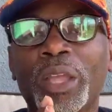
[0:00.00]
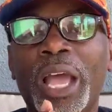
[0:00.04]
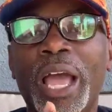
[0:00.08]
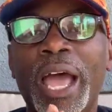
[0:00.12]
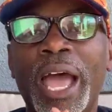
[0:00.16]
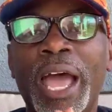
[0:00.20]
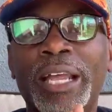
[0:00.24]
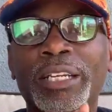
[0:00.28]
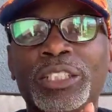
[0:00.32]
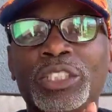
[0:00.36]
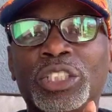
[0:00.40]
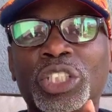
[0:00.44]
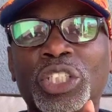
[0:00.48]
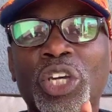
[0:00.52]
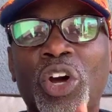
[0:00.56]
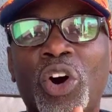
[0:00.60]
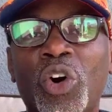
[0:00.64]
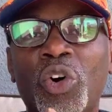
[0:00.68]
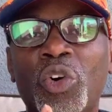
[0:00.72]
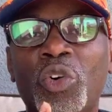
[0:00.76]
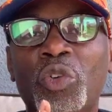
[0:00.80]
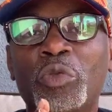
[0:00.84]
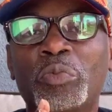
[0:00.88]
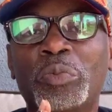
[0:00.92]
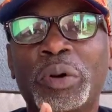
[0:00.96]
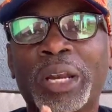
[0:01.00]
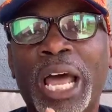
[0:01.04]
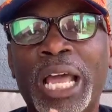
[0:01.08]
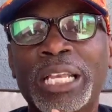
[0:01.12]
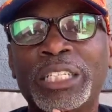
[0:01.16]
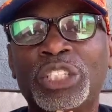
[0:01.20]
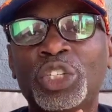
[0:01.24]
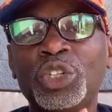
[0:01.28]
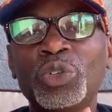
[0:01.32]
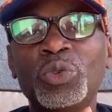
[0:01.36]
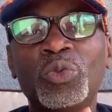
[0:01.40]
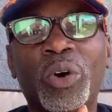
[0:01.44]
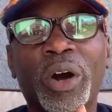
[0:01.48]
And so, but I
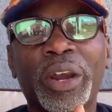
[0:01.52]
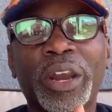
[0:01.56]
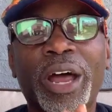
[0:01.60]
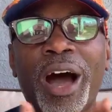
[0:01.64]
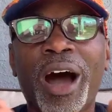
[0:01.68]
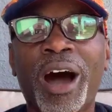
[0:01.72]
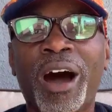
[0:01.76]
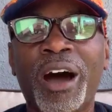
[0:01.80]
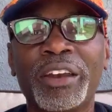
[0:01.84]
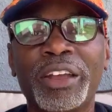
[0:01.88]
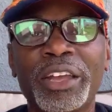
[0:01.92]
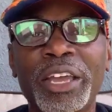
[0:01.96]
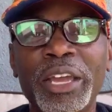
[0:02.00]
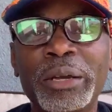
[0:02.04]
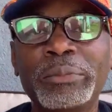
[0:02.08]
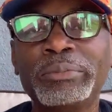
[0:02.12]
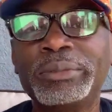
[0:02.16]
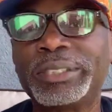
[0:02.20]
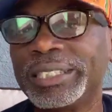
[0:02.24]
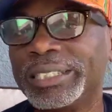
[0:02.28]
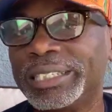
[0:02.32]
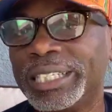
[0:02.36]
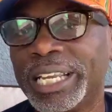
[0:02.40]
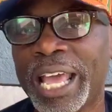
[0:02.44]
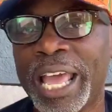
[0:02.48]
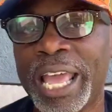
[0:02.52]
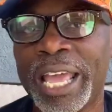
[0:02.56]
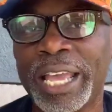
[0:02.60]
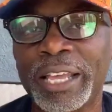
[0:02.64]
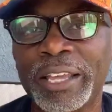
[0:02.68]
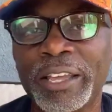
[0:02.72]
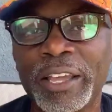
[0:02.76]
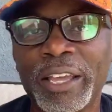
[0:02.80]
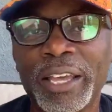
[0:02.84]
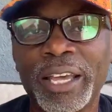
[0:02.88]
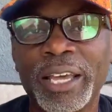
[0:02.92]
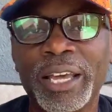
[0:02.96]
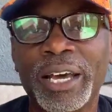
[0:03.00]
do want to honor him today,
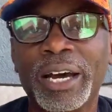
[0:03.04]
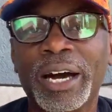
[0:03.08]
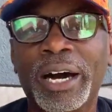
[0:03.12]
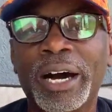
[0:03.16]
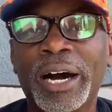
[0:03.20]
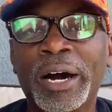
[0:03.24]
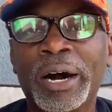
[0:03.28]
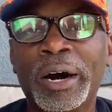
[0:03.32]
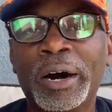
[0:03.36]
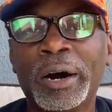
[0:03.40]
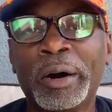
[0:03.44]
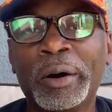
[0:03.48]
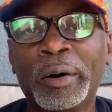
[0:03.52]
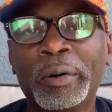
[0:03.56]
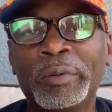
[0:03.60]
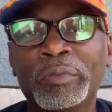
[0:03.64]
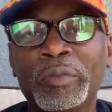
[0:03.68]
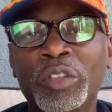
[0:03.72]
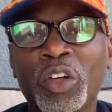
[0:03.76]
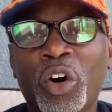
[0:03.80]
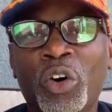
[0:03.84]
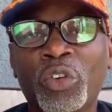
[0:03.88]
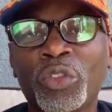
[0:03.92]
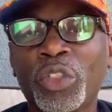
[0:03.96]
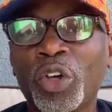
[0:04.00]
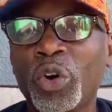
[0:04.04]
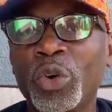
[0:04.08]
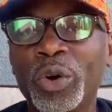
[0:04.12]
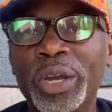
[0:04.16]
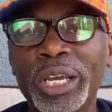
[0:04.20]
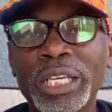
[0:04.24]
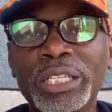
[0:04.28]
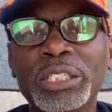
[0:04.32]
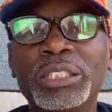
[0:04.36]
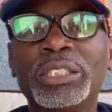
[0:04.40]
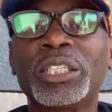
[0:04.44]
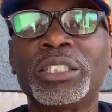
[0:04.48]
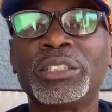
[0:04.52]
although
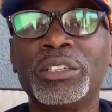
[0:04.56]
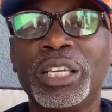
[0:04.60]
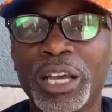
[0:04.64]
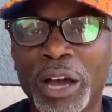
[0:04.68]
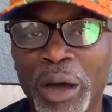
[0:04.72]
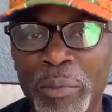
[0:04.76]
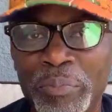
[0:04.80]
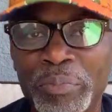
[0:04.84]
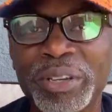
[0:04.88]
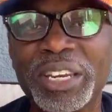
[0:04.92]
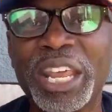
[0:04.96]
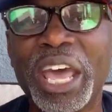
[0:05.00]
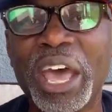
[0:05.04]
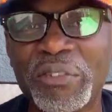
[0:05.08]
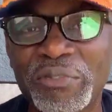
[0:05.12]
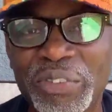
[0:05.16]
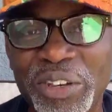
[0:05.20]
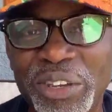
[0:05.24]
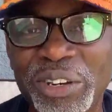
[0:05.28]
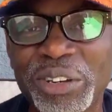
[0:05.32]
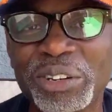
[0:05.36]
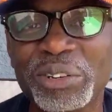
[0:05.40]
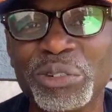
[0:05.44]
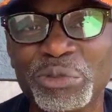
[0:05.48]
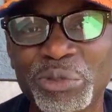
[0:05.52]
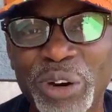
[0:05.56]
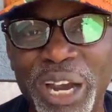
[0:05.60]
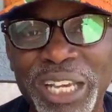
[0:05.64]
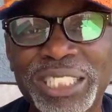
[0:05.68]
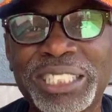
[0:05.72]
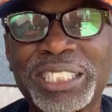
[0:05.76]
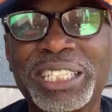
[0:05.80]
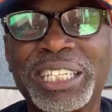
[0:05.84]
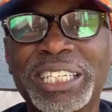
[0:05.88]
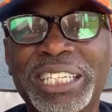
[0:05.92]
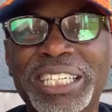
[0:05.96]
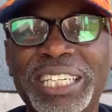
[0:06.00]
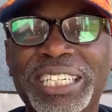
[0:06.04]
he's up in heaven
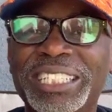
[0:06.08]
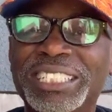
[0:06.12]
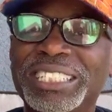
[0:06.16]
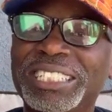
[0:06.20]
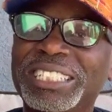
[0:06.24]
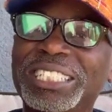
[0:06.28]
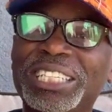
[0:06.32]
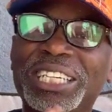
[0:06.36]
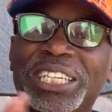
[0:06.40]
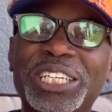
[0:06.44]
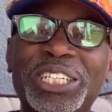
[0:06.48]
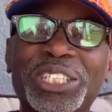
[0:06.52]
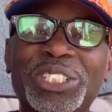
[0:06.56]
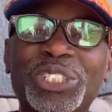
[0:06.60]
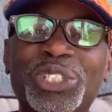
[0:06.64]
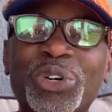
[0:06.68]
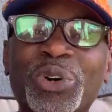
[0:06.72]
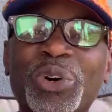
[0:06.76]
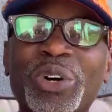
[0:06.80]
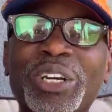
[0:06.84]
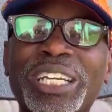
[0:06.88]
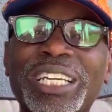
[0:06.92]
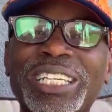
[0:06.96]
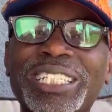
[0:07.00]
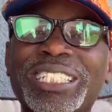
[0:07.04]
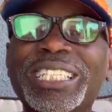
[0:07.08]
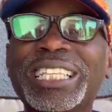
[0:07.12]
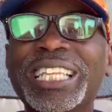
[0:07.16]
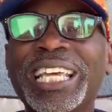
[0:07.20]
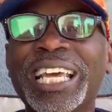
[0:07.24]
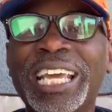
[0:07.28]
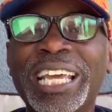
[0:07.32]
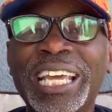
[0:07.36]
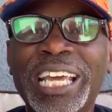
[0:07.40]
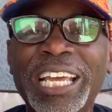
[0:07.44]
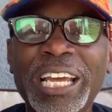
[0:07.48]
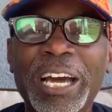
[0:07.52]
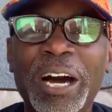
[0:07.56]
resting and doing his
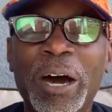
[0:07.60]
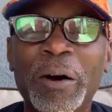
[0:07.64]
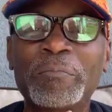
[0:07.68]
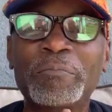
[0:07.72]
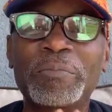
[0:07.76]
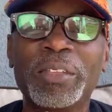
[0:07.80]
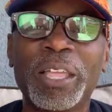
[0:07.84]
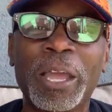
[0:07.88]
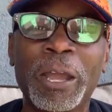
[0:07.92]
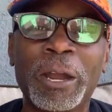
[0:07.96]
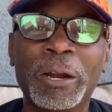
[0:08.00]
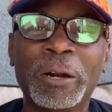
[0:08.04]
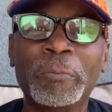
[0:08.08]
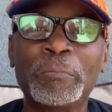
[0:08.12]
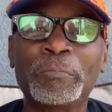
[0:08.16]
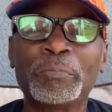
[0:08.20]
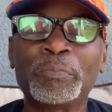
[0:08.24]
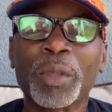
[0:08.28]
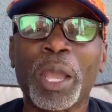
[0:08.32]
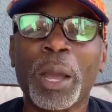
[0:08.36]
thing up there.